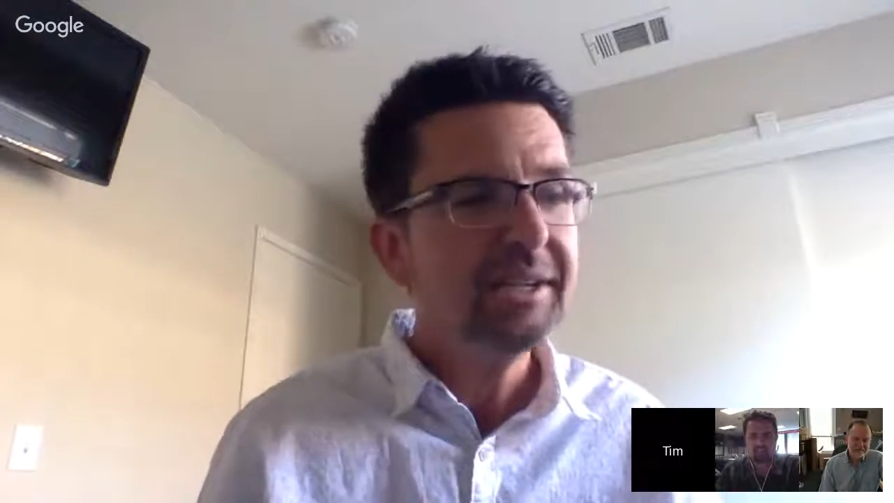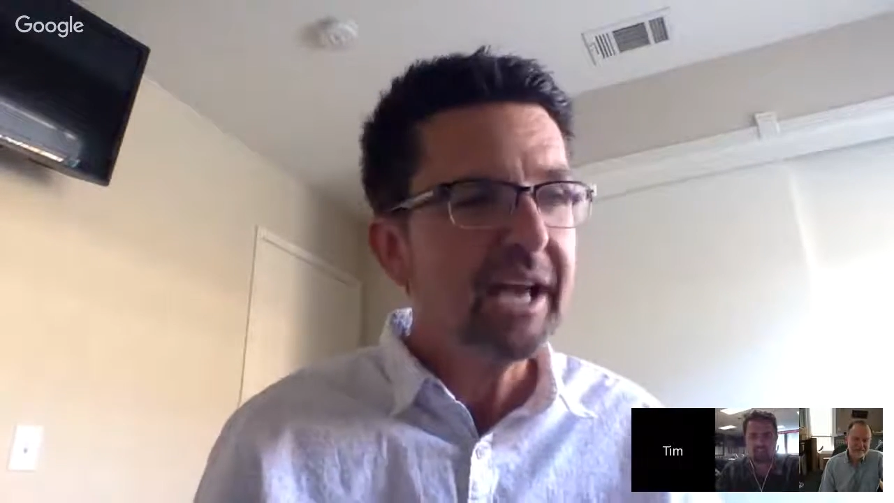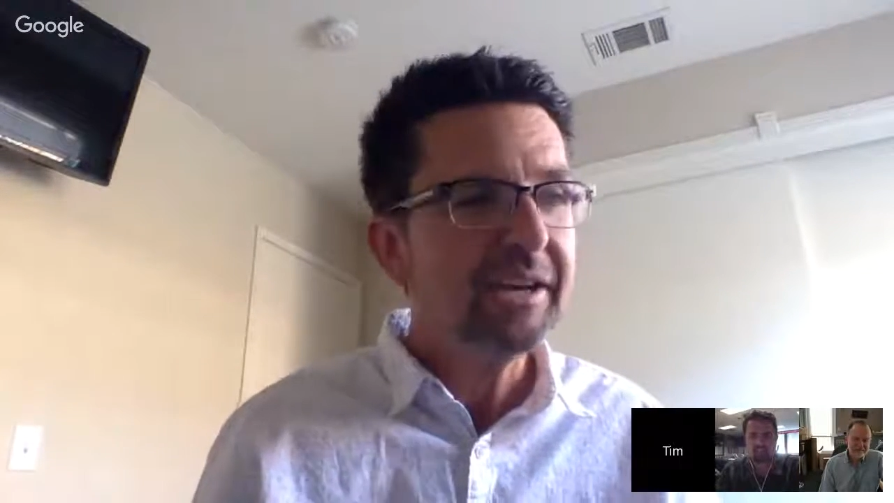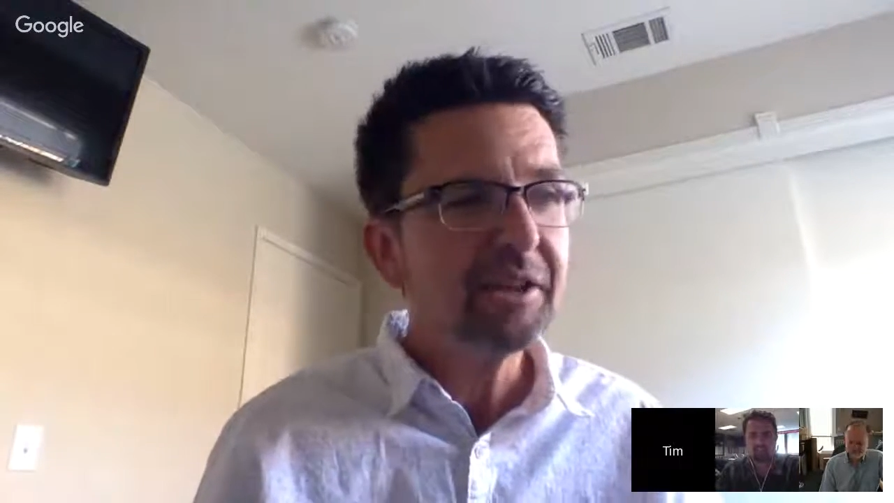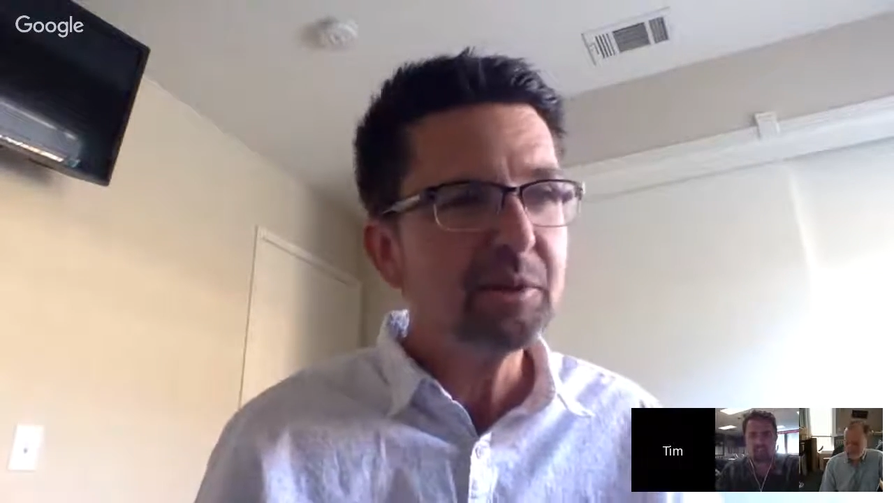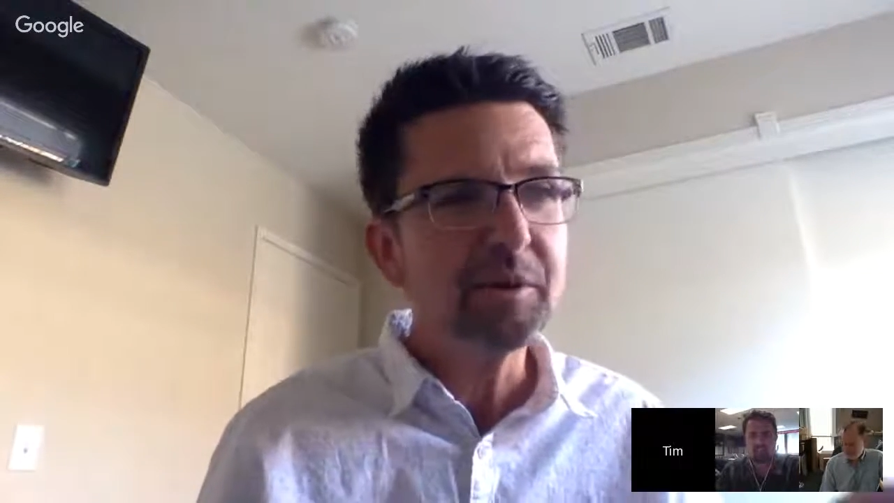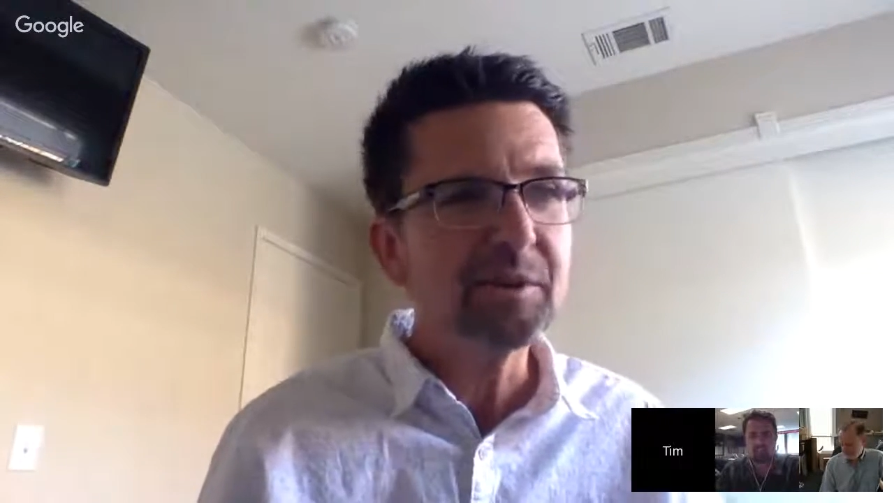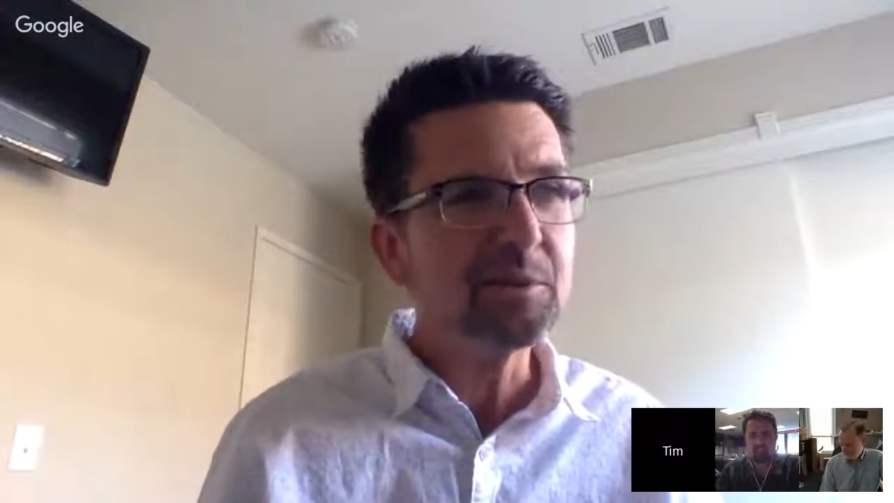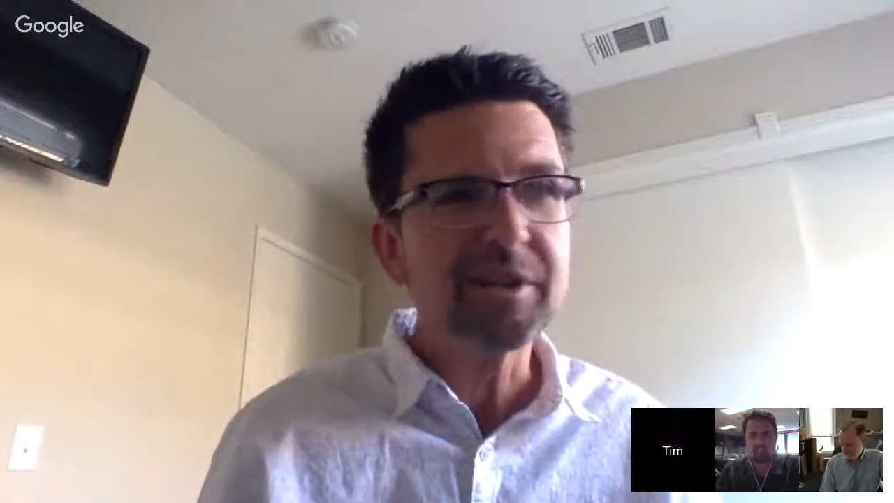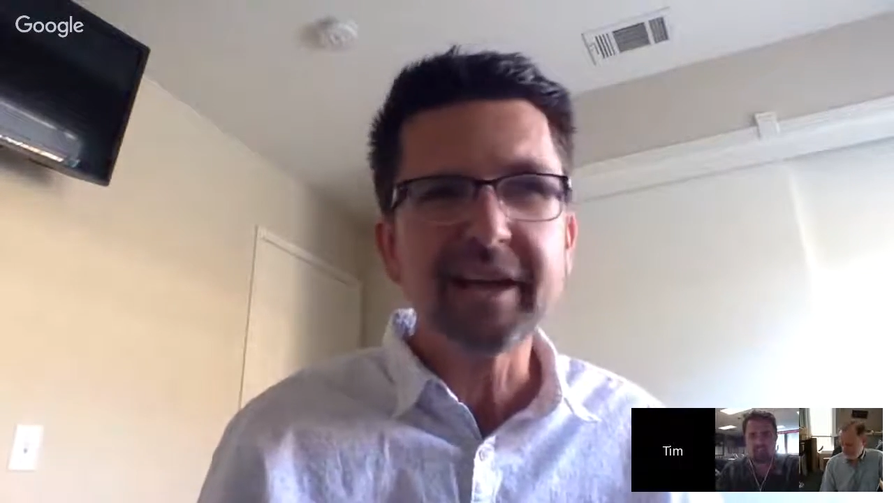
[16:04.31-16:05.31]
another one that
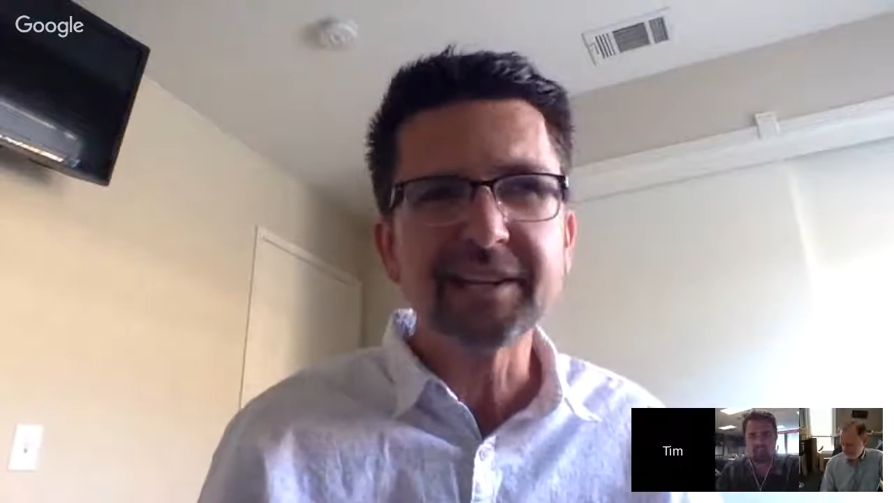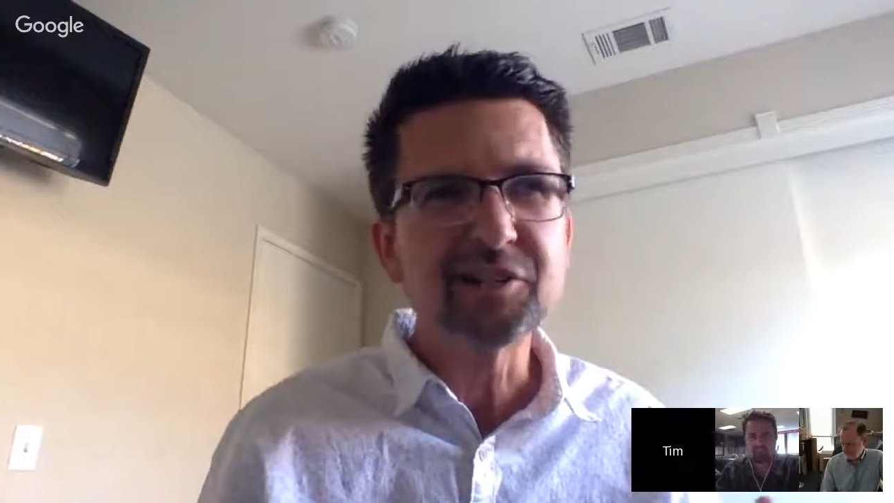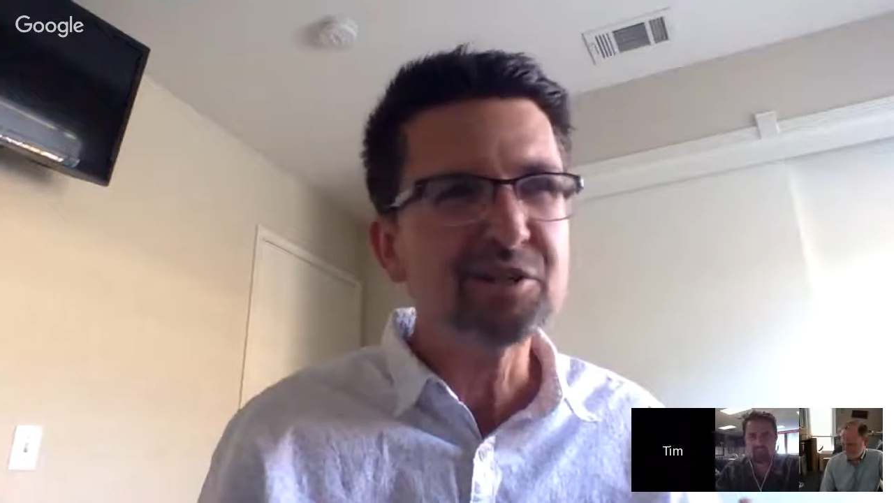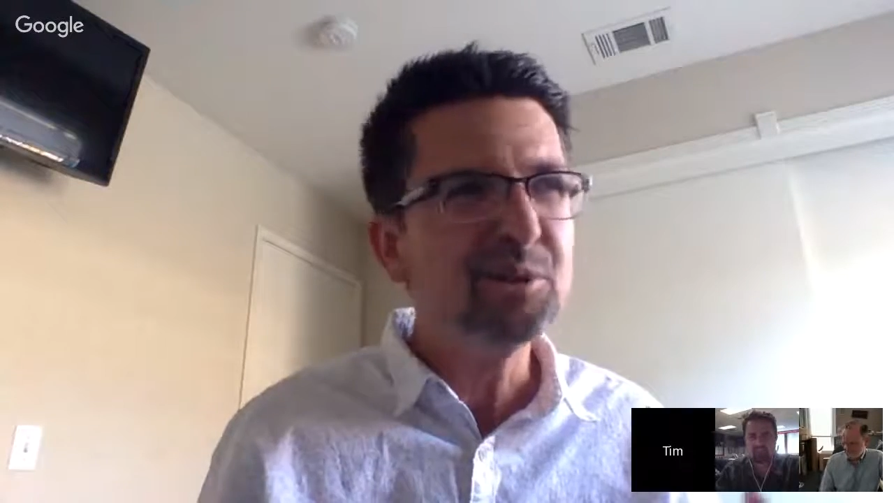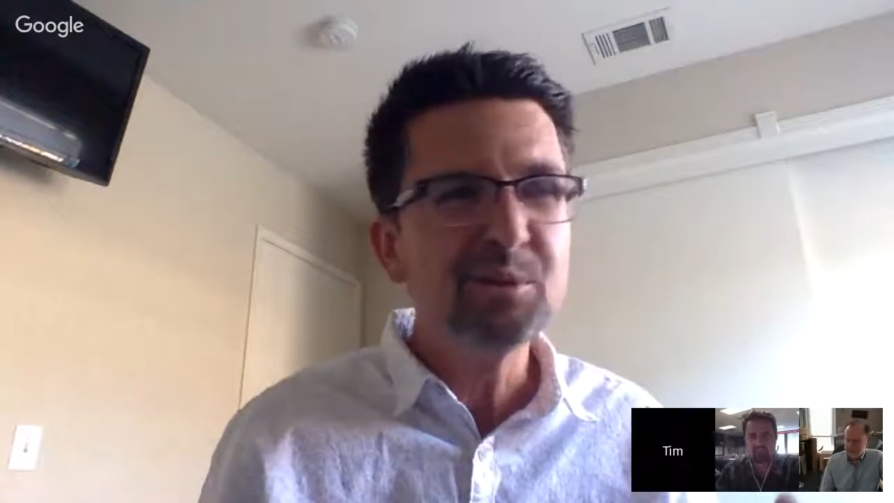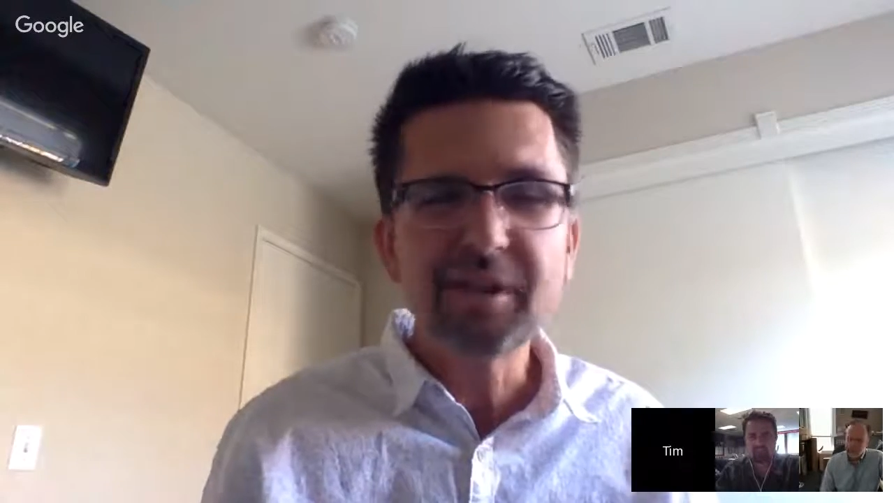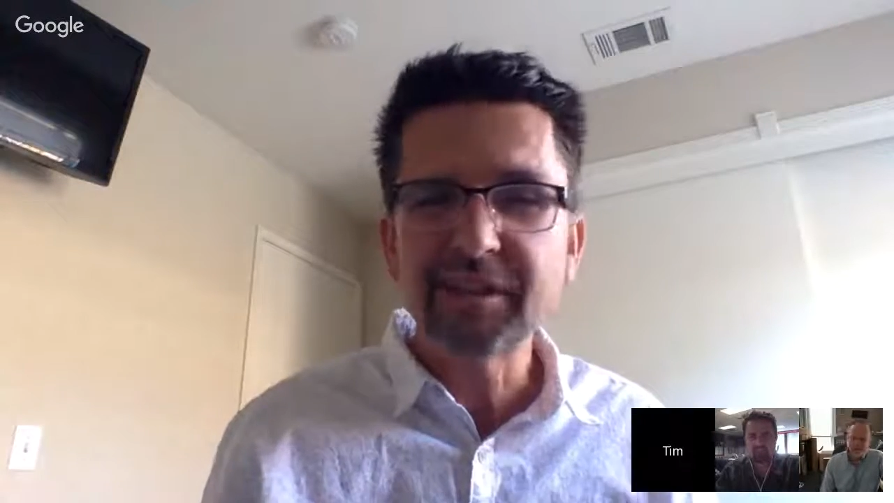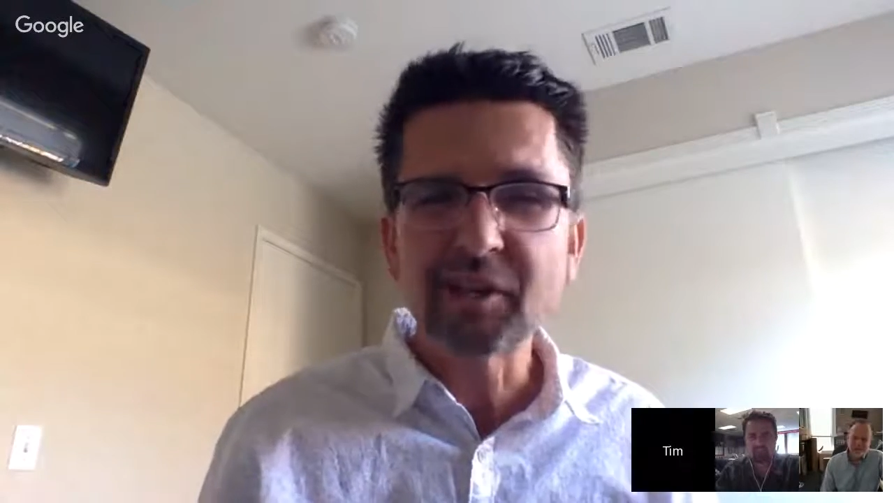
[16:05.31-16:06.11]
was like a student at the